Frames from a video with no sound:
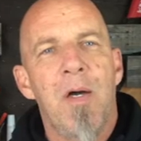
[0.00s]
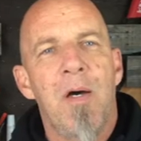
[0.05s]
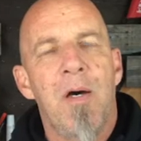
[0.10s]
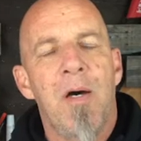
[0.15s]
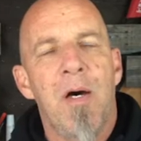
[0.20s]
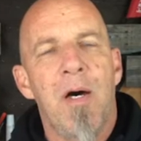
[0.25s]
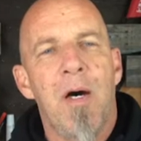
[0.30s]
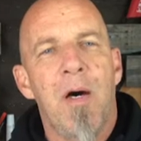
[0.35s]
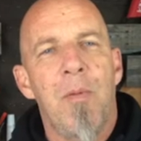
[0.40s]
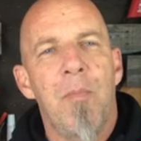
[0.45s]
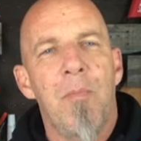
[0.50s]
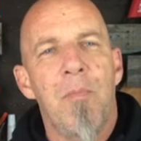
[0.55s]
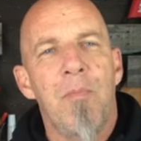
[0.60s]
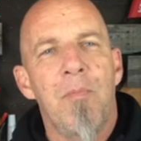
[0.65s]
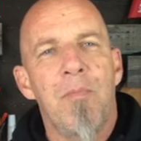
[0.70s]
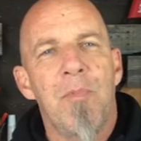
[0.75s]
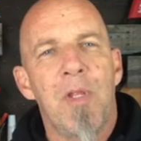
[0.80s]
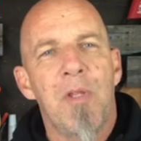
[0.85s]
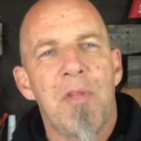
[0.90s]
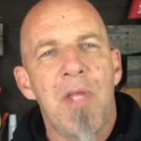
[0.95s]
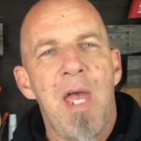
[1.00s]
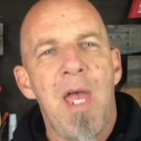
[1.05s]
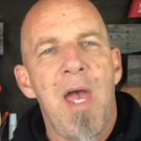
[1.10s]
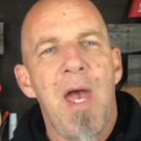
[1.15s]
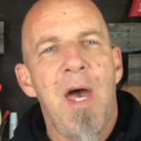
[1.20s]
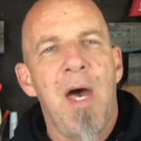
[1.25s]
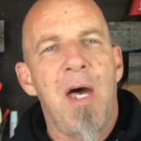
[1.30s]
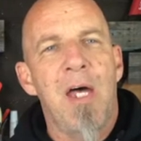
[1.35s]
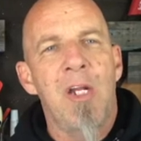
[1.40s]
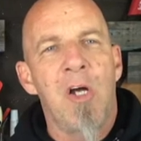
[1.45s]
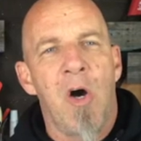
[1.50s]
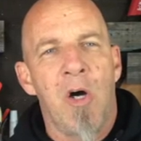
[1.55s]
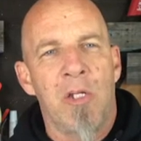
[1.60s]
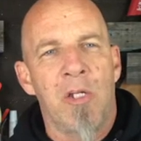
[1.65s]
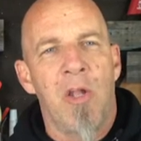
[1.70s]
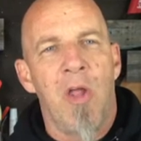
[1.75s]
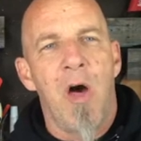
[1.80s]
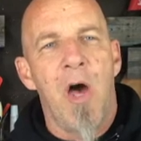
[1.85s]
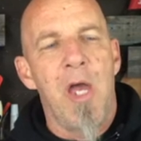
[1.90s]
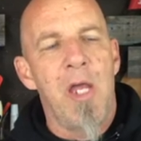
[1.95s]
that they had
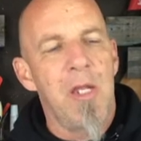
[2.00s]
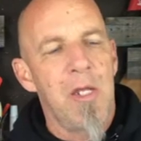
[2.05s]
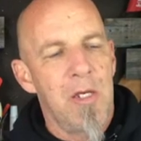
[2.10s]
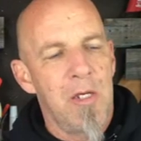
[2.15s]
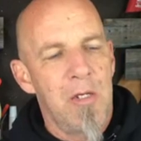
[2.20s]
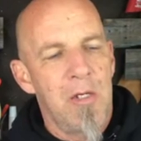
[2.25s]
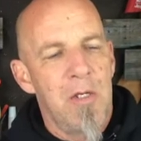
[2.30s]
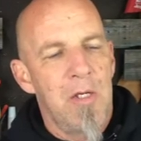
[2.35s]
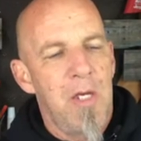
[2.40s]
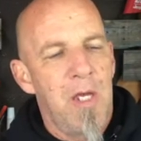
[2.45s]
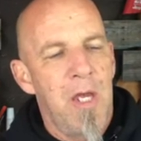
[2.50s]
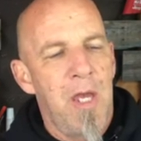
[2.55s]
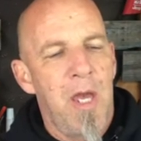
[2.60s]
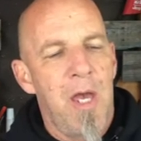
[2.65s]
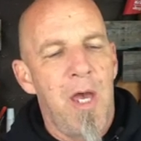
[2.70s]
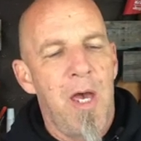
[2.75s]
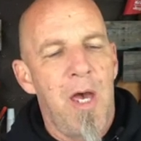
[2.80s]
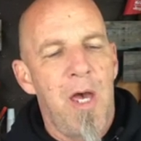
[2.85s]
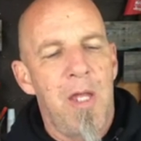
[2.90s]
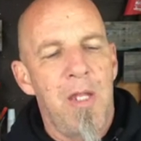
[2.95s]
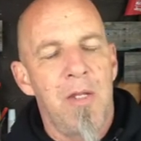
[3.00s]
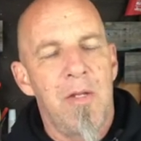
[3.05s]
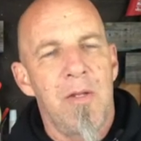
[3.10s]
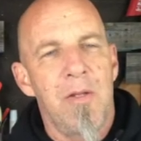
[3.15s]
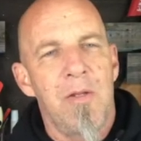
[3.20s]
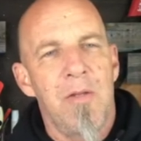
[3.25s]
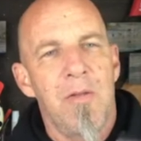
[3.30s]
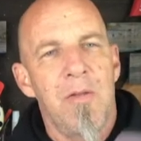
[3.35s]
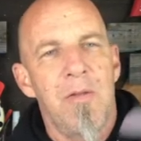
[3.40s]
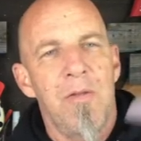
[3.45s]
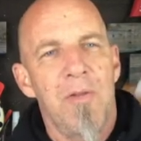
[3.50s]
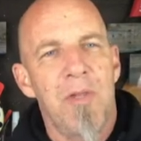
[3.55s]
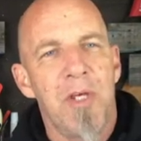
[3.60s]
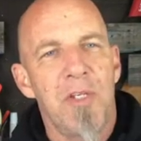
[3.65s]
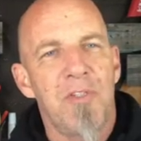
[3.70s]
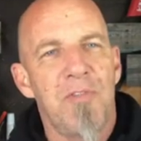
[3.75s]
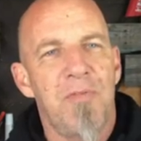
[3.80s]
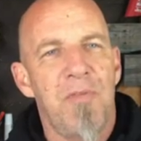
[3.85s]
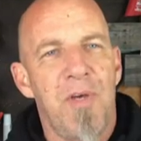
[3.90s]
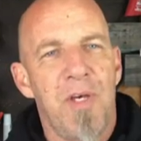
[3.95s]
online, and
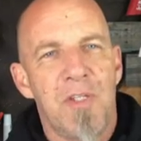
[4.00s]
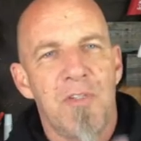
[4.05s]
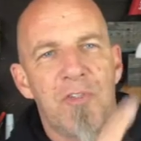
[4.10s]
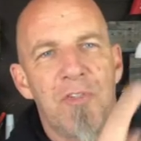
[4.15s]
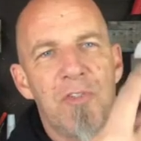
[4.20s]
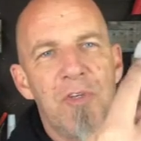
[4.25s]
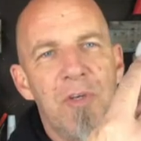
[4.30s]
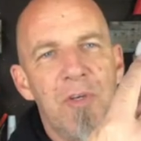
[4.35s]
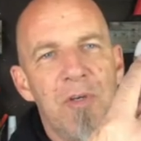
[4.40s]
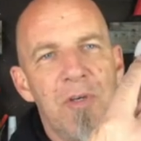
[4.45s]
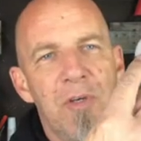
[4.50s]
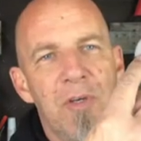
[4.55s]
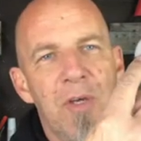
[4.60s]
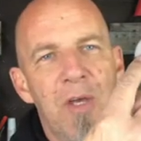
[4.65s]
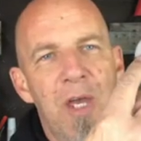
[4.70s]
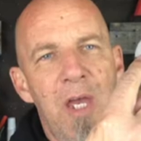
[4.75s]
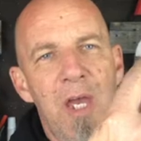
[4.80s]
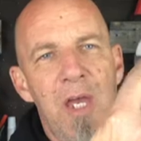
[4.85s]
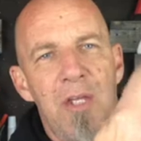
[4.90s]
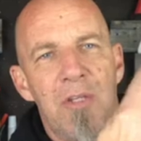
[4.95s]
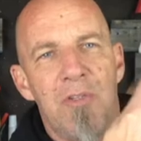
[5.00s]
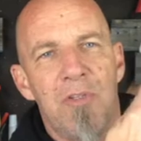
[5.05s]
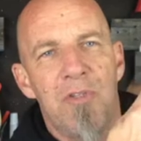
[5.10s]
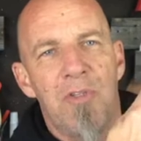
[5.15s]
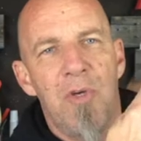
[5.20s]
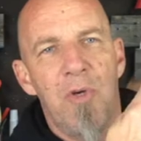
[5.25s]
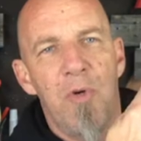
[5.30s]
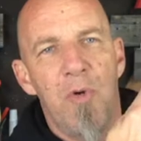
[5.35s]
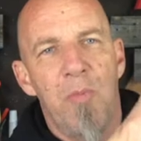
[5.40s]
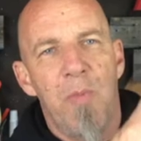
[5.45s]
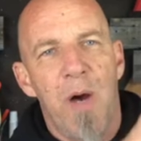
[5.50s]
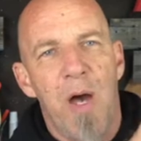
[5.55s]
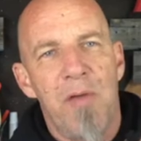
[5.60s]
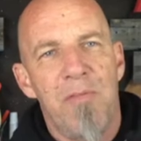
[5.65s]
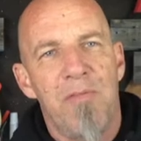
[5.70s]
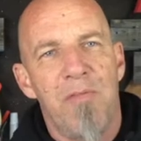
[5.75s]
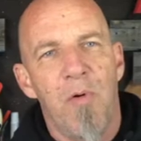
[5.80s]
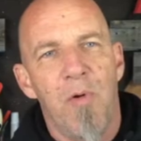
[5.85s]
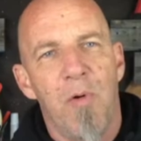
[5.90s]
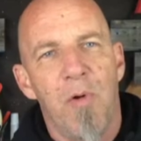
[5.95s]
this fits a
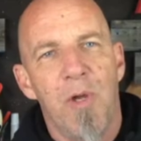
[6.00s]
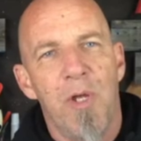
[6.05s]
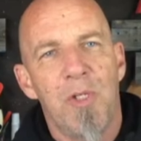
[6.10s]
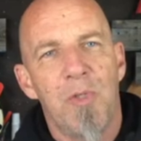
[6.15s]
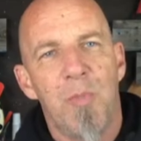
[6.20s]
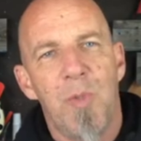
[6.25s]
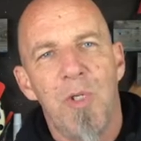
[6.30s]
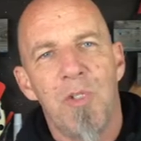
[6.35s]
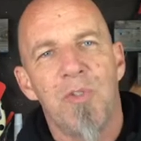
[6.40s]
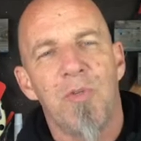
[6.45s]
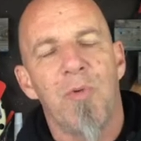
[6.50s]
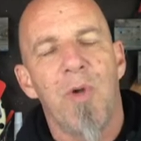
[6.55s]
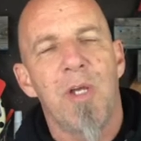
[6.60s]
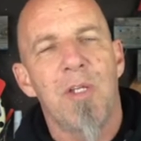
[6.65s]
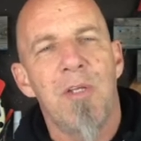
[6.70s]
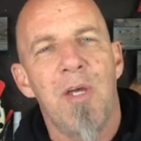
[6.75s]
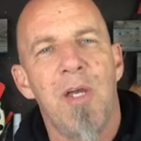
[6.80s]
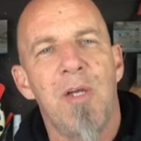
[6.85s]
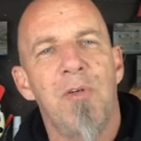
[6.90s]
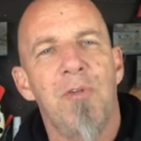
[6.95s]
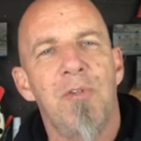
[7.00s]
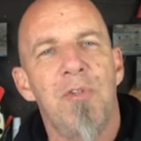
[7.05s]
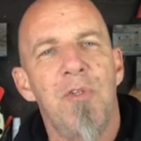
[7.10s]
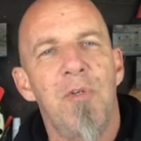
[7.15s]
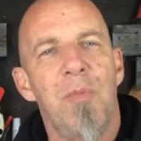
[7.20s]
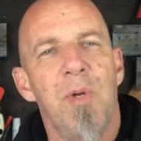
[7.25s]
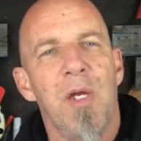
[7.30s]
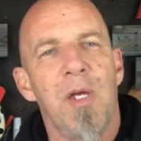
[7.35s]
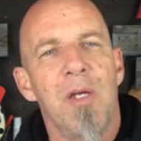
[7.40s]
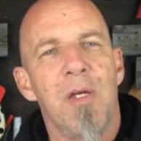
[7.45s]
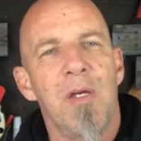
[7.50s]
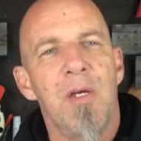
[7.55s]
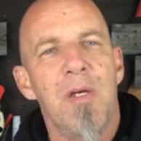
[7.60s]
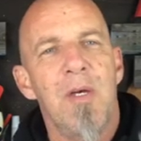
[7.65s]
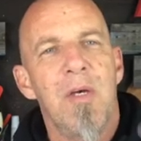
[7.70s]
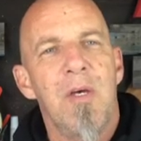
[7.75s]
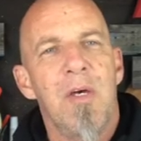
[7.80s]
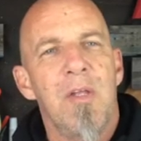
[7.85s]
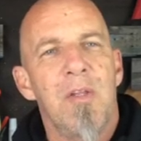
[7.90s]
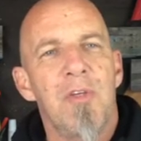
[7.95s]
2x4 inch piece of rectangle tubing.
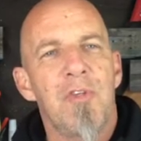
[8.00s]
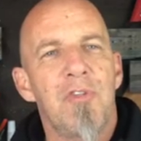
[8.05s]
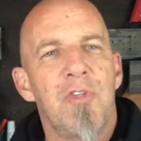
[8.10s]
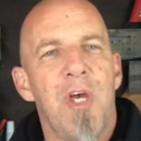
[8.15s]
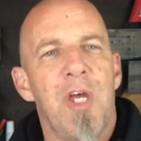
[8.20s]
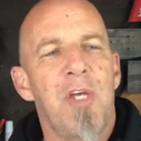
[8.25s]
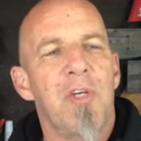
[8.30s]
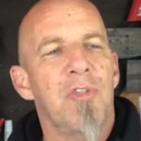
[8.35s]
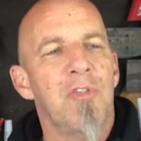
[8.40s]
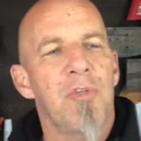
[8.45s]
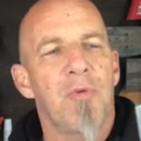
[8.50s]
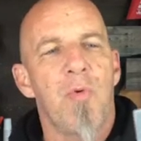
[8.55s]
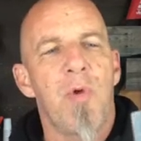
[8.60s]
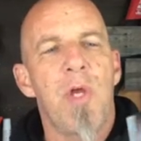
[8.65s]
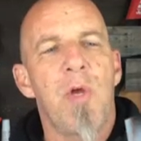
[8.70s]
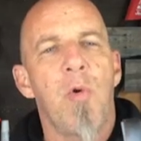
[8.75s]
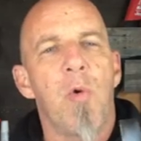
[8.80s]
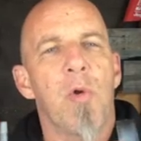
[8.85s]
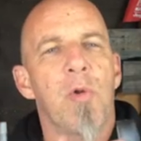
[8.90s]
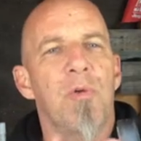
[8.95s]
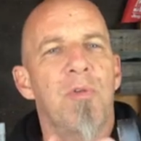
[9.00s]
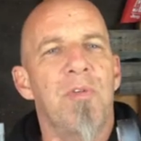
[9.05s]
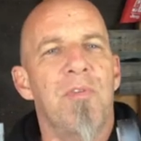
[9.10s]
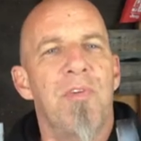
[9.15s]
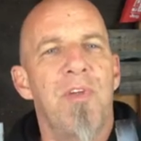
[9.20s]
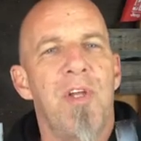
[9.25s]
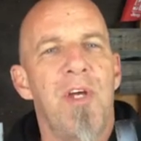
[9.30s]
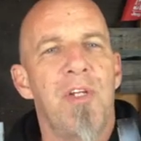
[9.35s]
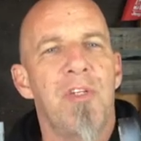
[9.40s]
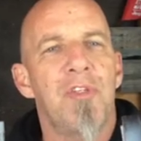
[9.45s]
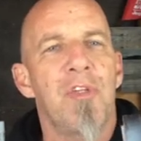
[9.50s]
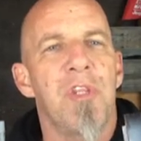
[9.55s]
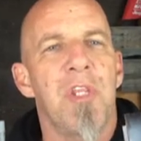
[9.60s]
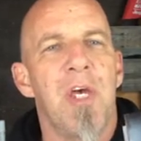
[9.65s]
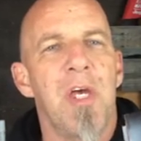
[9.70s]
This thing is 3/4 of an inch